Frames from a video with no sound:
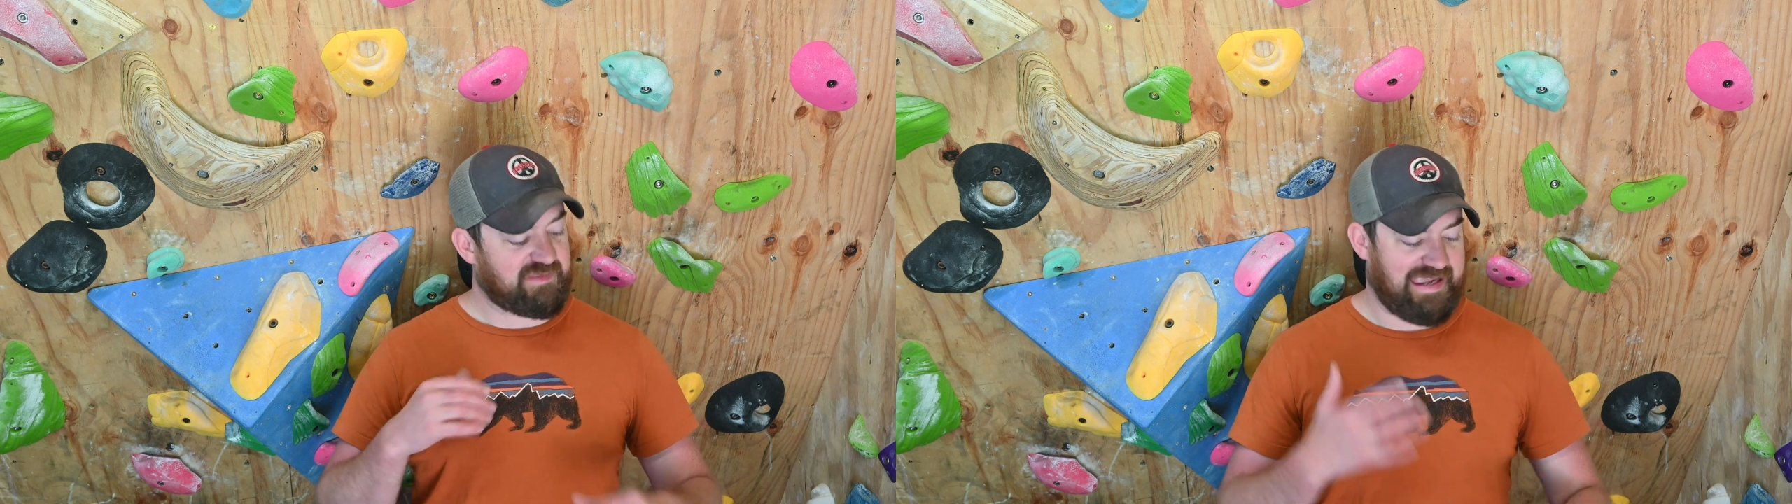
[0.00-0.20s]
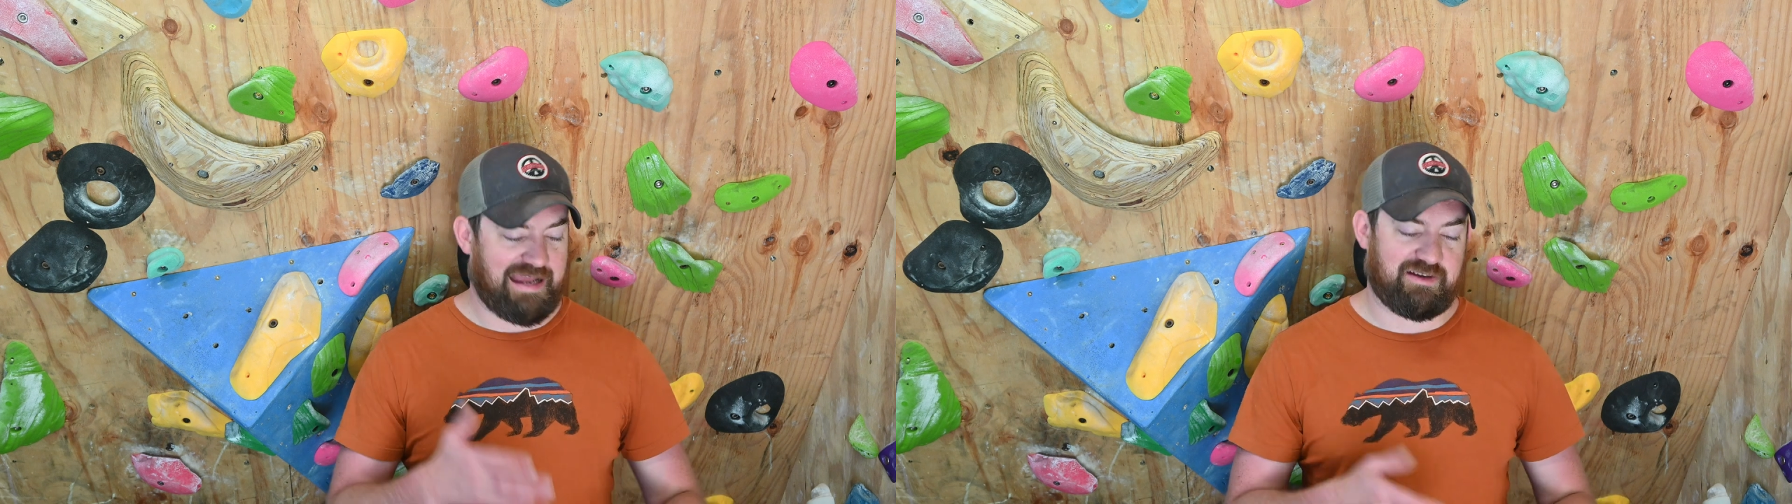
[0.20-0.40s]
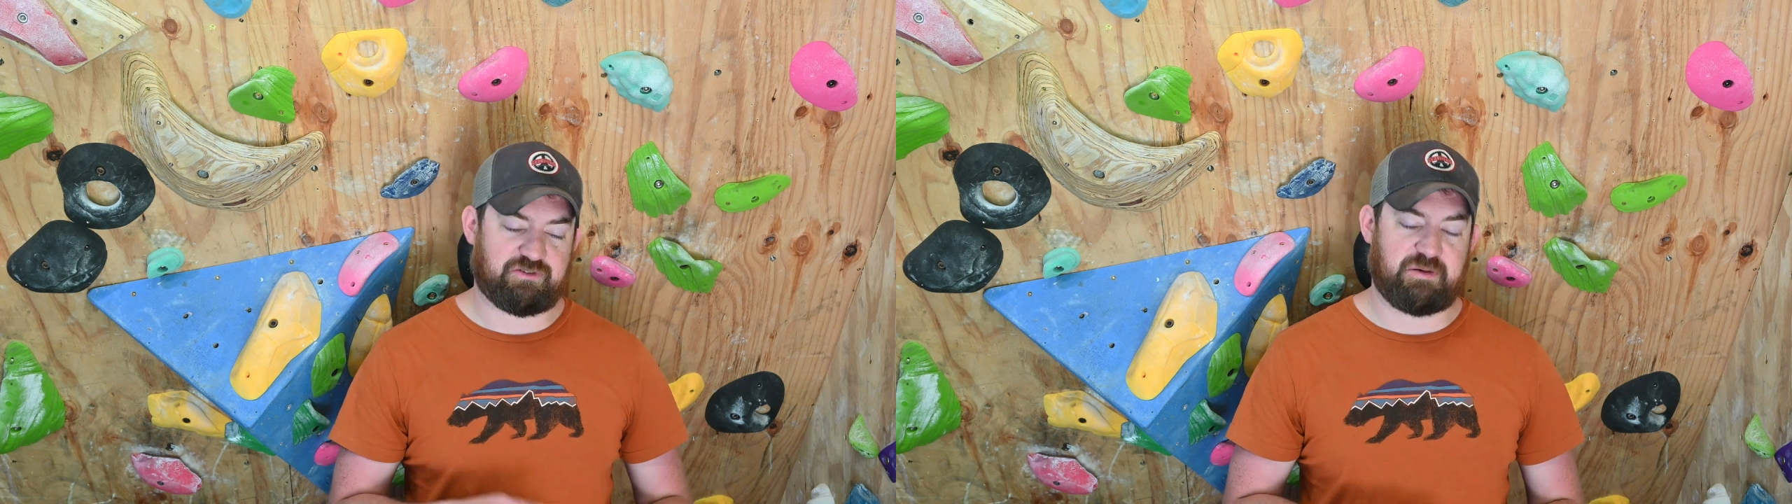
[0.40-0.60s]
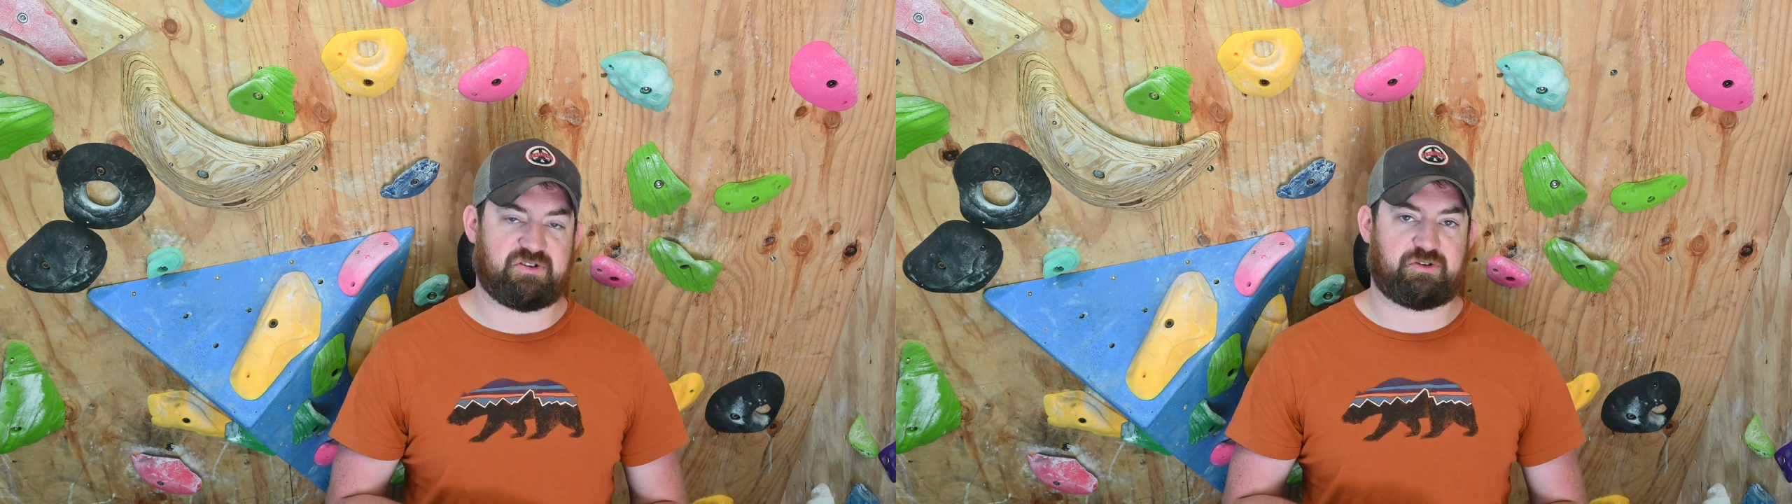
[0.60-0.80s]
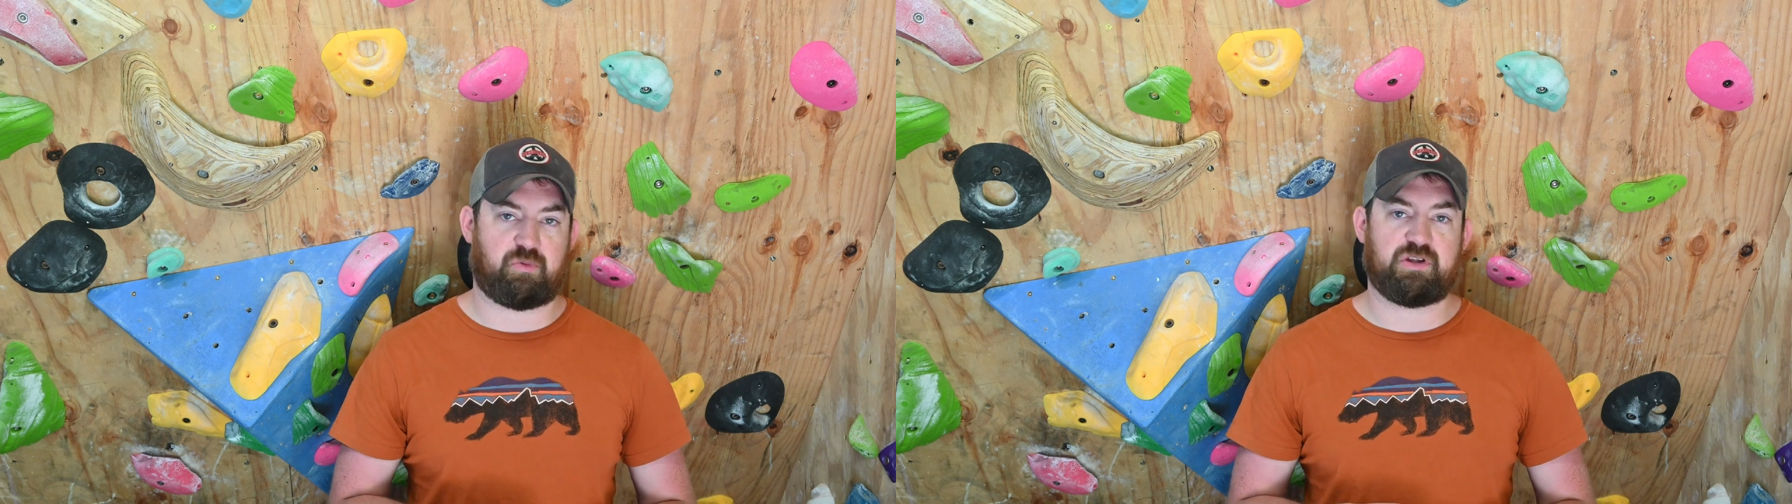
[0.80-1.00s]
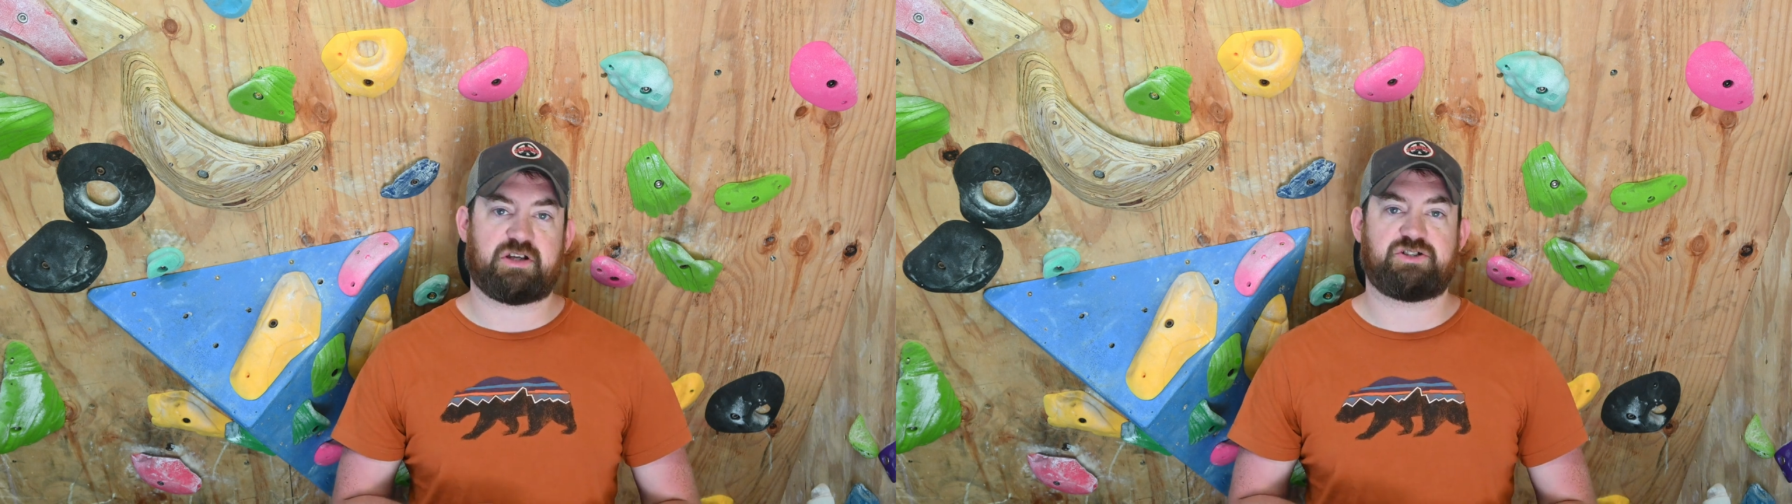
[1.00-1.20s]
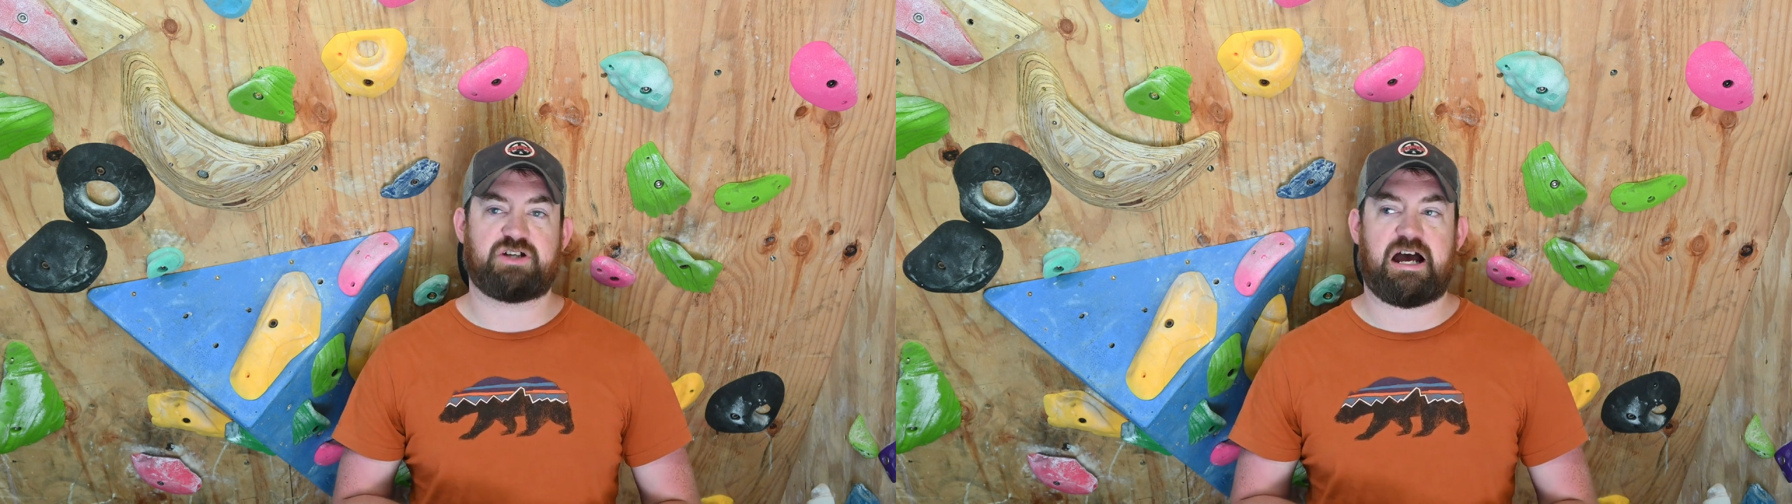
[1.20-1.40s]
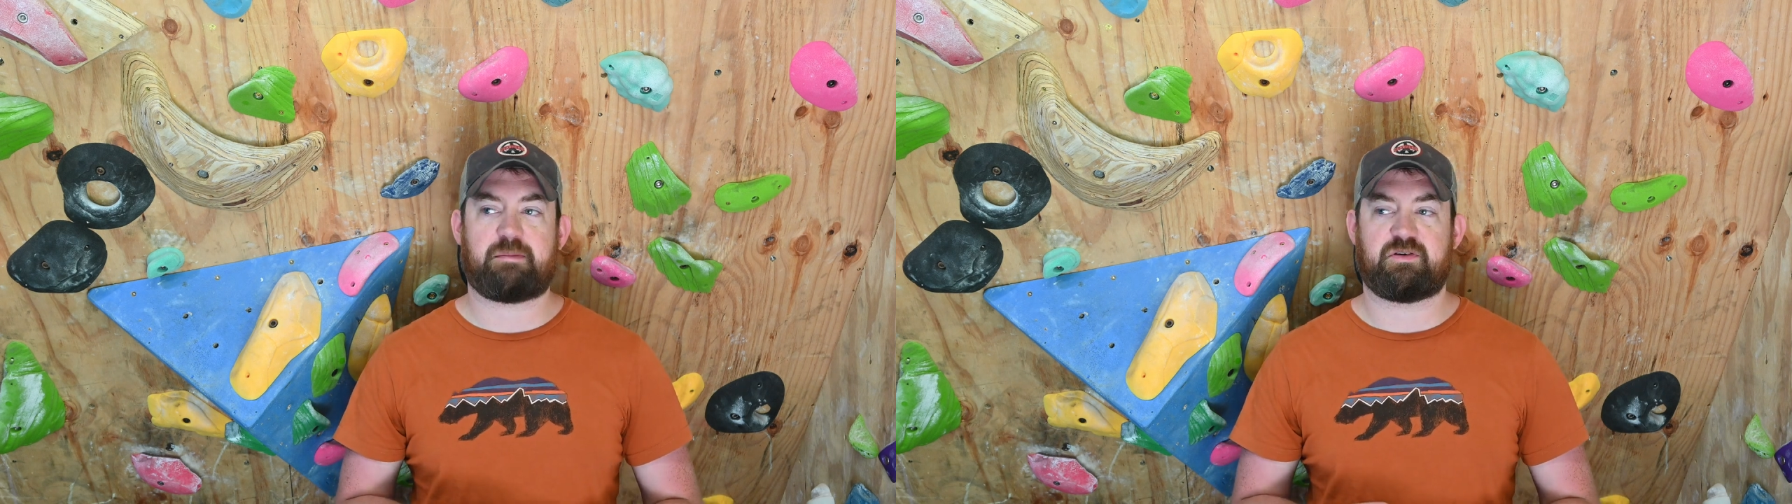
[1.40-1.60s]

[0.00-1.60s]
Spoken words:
Catalyst Grips does a really good job